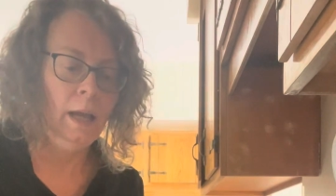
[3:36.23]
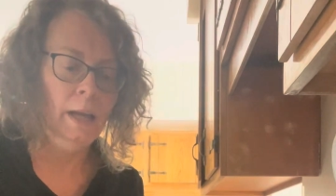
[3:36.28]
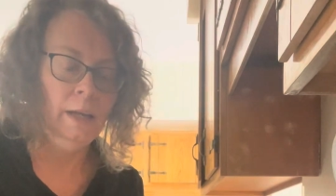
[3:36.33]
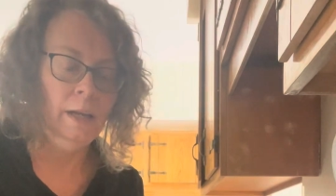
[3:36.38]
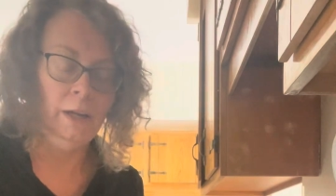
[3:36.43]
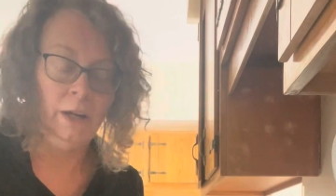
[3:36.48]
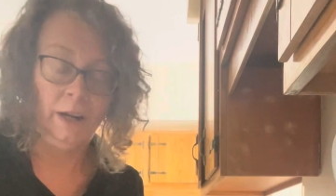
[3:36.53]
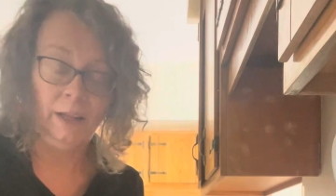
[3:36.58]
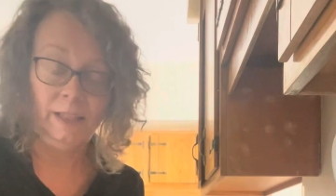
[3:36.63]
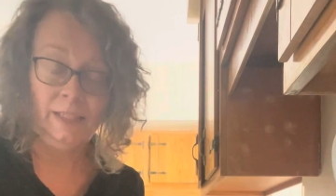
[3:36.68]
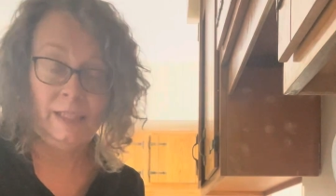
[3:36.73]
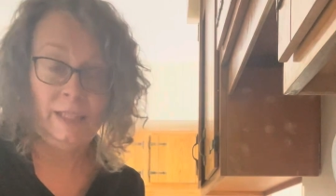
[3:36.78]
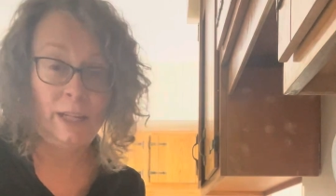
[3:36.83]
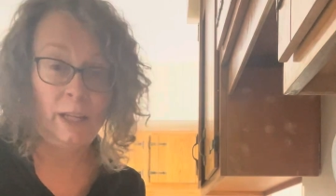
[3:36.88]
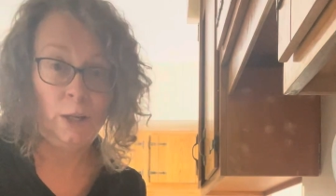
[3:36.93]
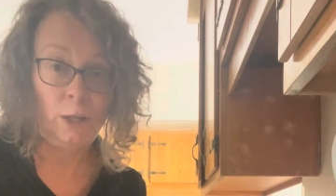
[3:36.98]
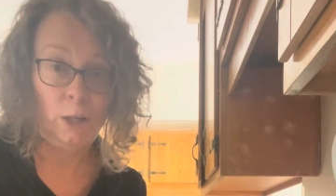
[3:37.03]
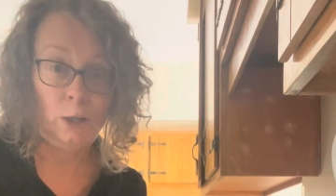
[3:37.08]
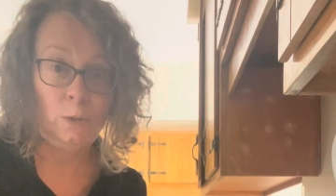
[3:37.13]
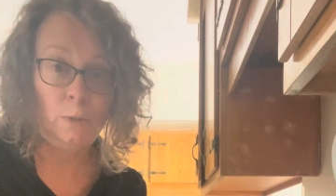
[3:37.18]
non-stick
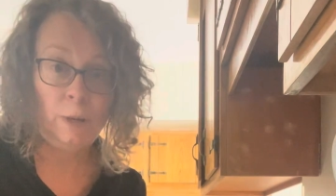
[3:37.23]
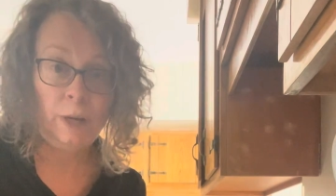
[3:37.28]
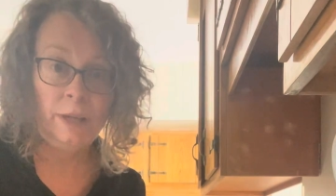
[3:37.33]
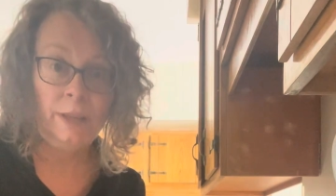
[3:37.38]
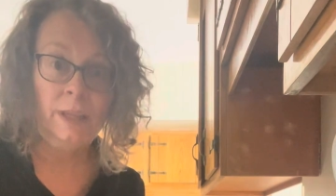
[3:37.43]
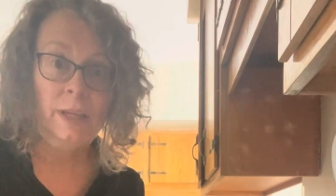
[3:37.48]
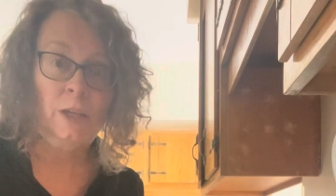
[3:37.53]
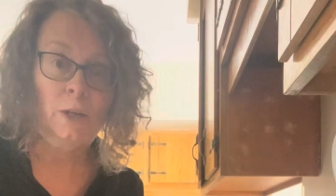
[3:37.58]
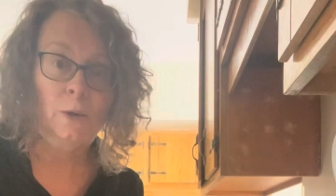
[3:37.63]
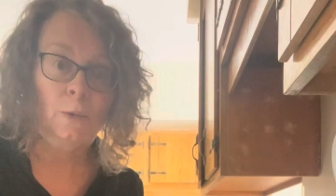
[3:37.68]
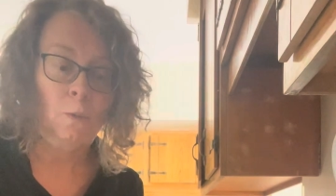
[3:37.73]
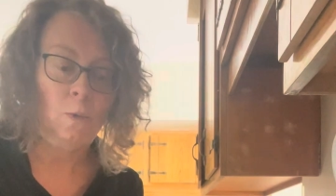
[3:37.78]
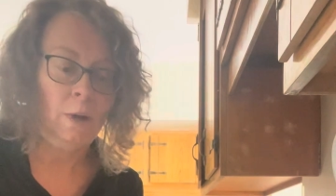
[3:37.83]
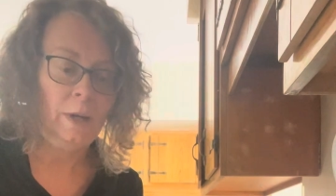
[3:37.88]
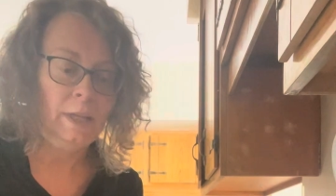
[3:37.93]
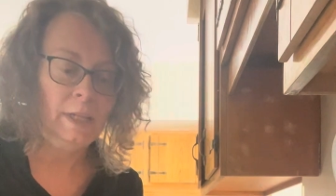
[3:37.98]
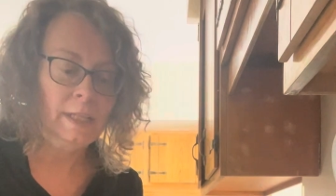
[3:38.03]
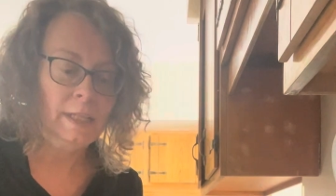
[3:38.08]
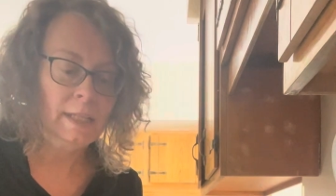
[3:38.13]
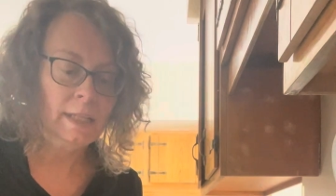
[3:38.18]
cookware that you're
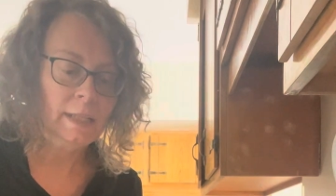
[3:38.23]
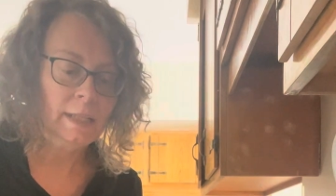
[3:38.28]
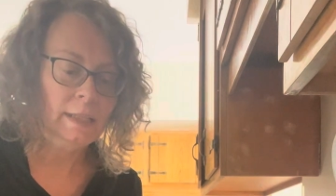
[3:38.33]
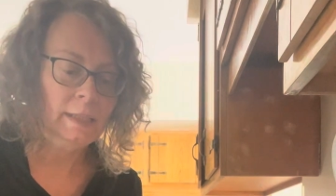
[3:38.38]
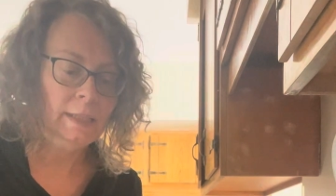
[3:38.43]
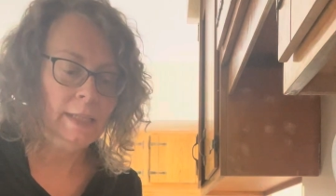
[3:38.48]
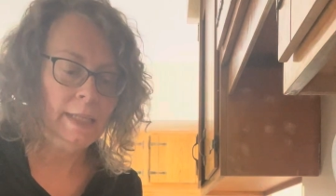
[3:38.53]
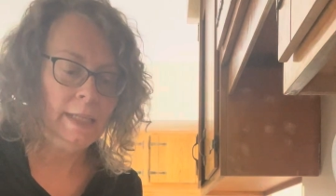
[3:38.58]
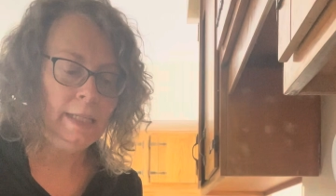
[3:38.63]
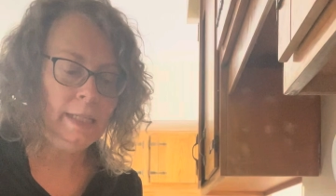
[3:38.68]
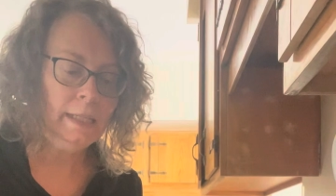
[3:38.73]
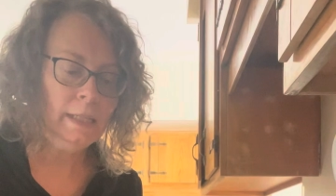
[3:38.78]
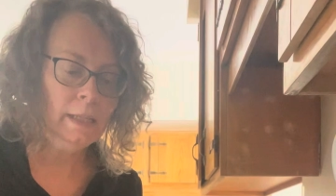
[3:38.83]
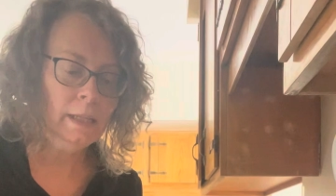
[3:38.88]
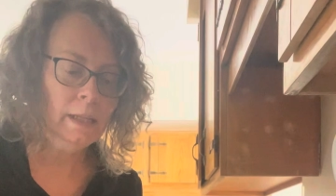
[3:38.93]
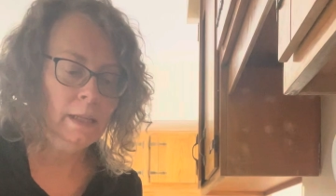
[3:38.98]
wanting to clean